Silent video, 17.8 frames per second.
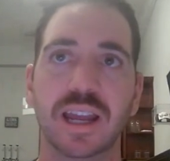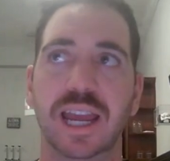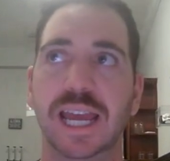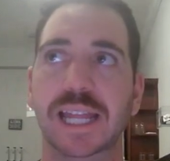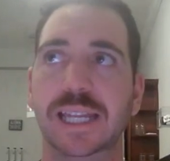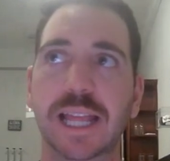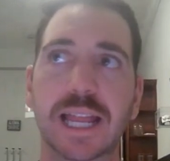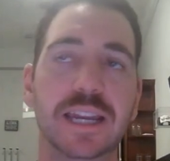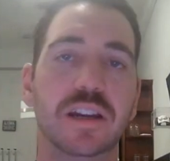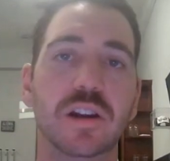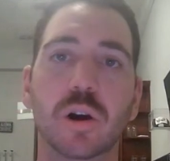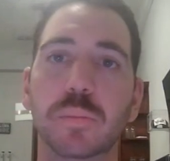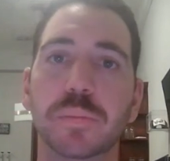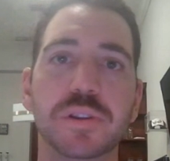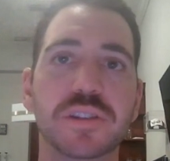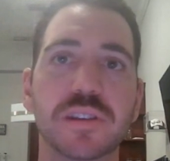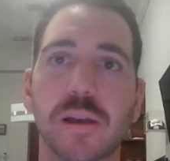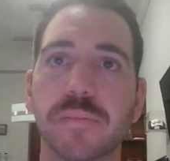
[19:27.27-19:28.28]
And then it
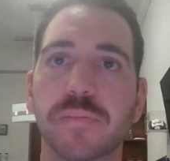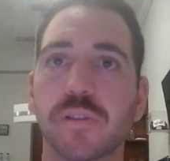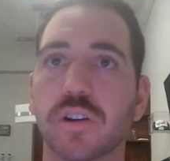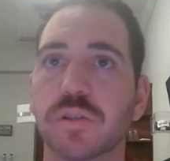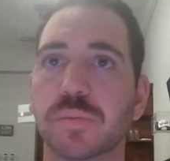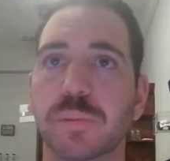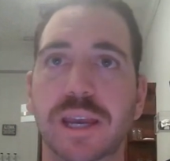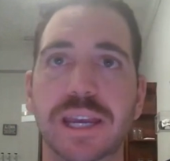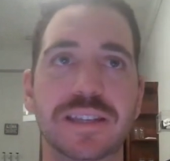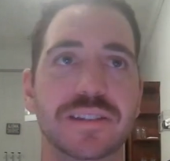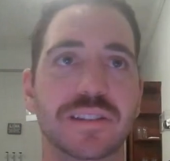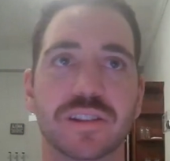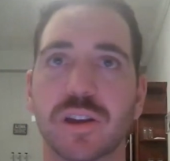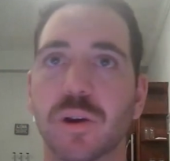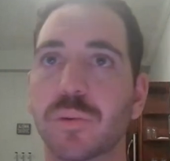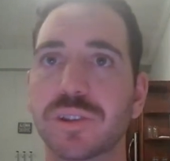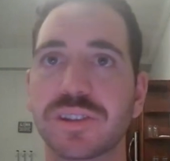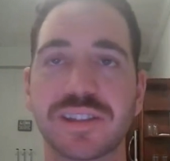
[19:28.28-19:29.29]
opens up first base and
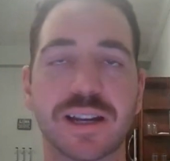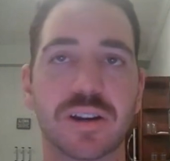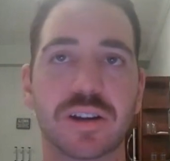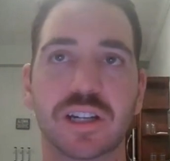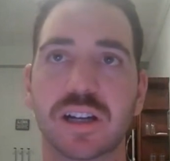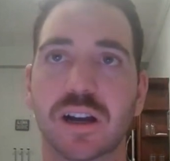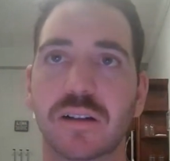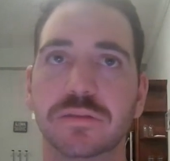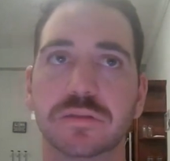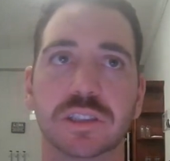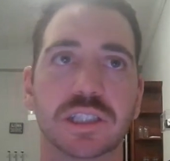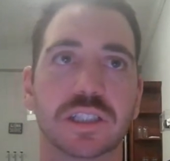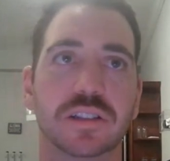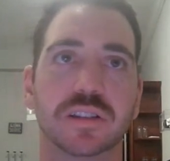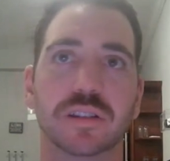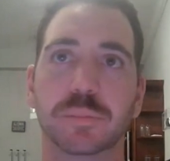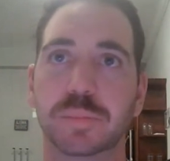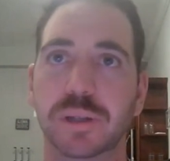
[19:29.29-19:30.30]
no one's there to cover it,
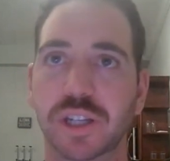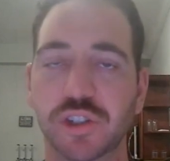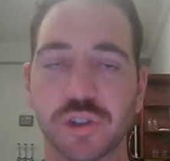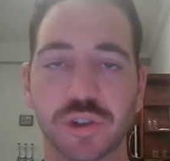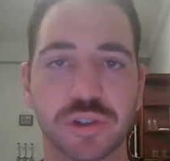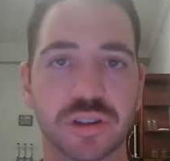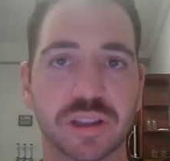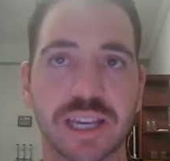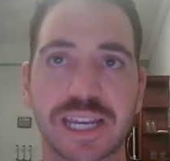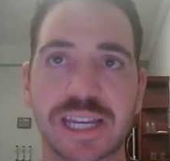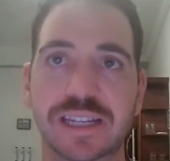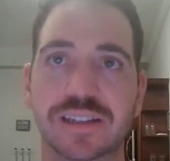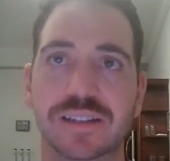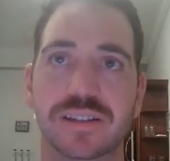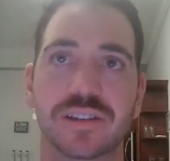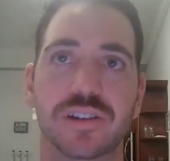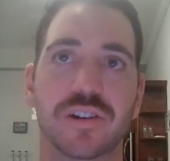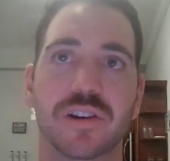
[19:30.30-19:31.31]
or the pitcher's late
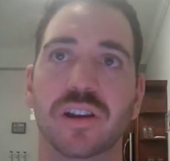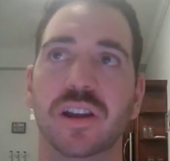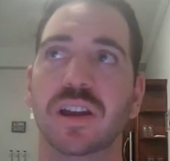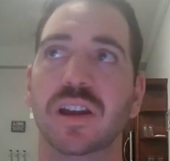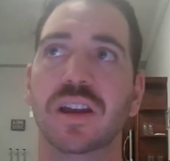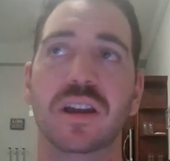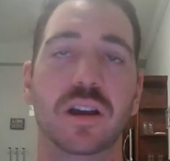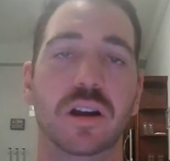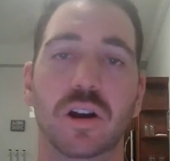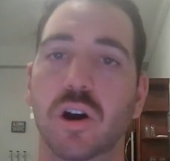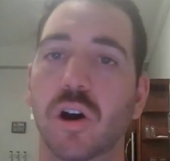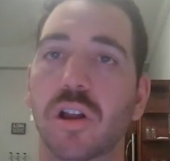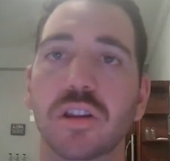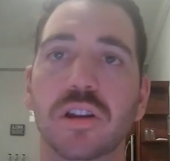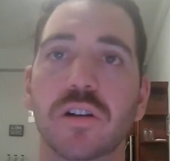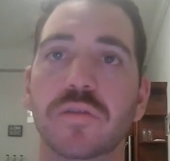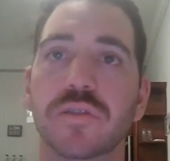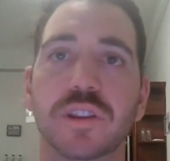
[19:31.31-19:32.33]
and you're
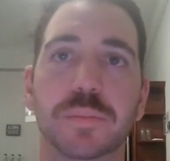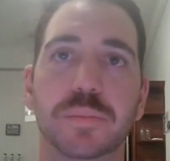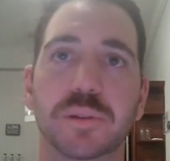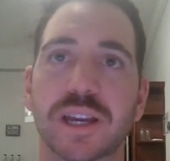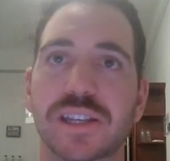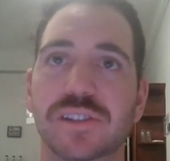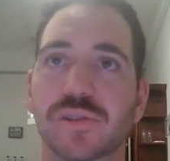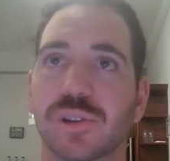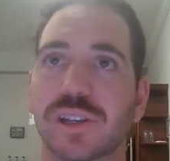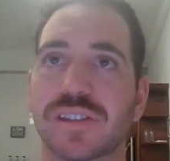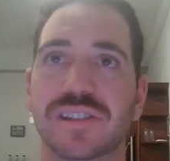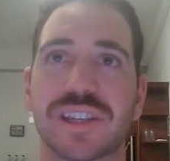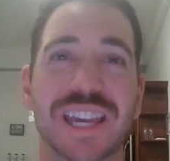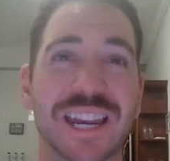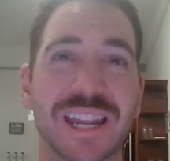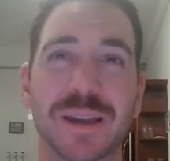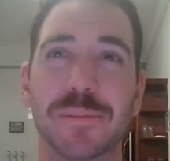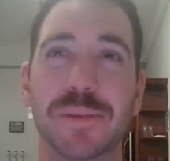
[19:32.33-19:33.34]
all over the place, or he's
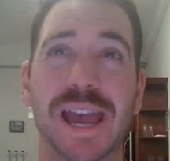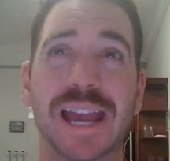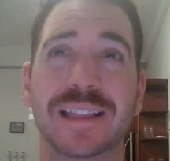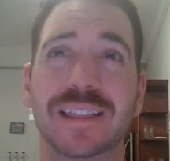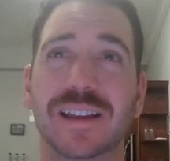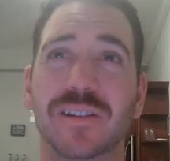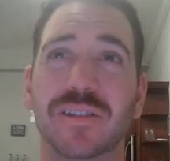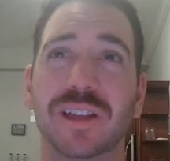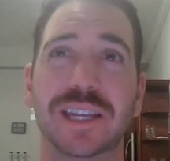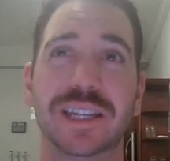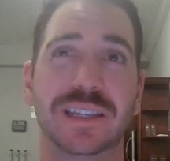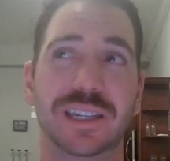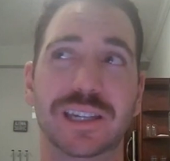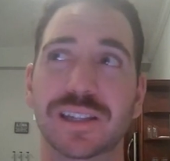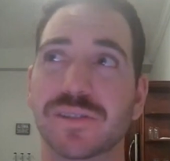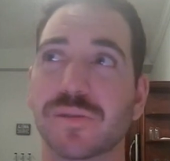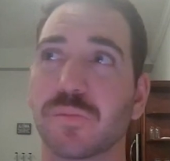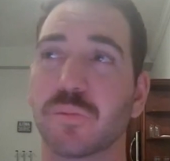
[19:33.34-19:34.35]
getting back there late and he
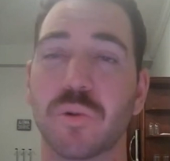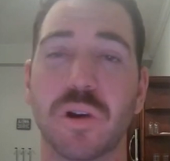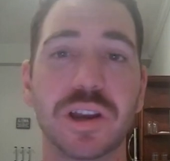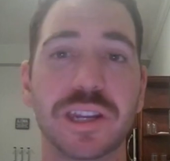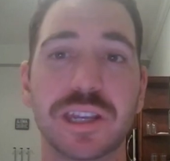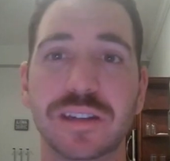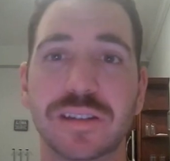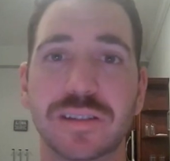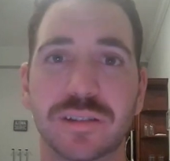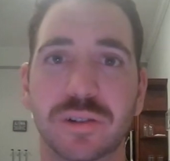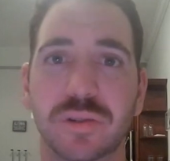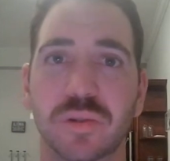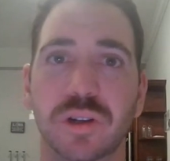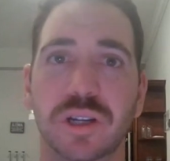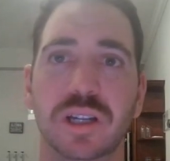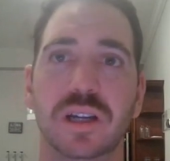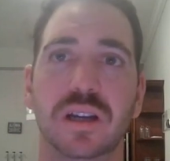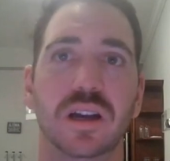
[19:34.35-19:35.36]
gets run into,
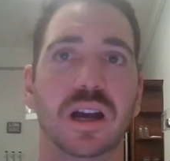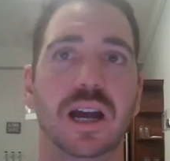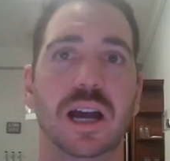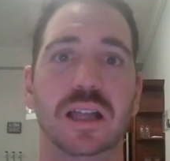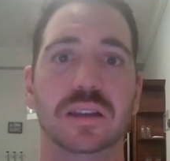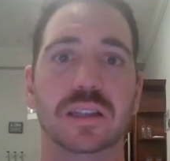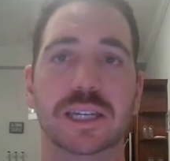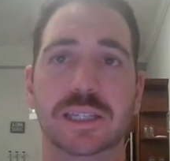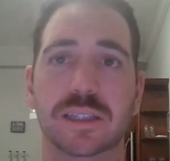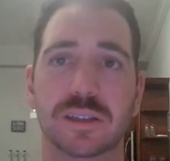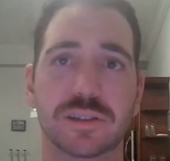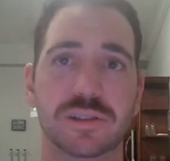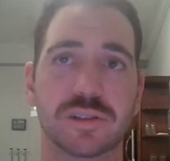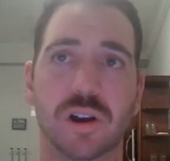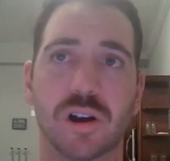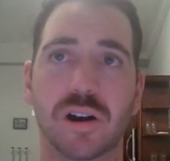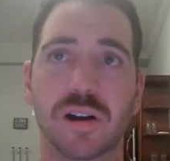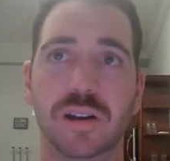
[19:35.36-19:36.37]
like you
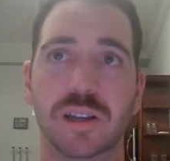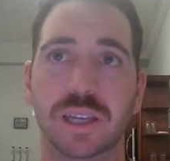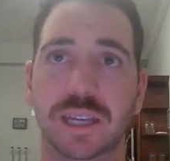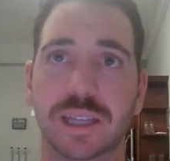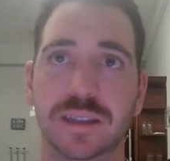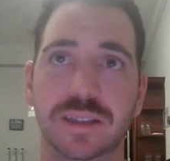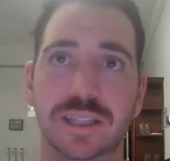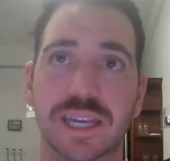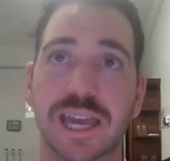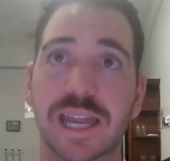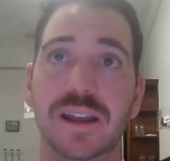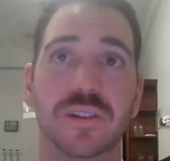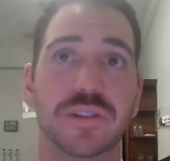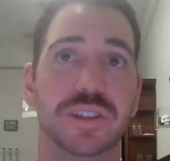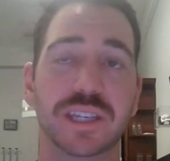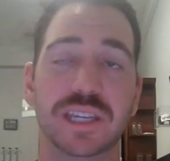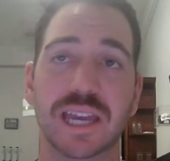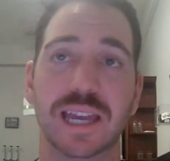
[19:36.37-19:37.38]
saw in the
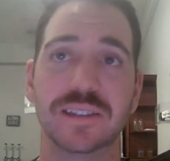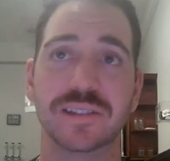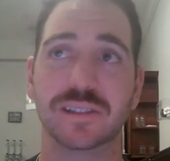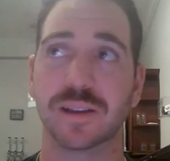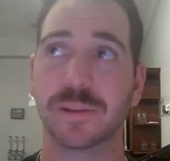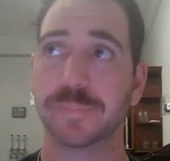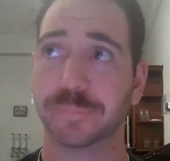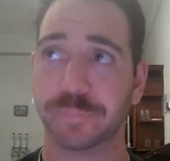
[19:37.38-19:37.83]
NLDS.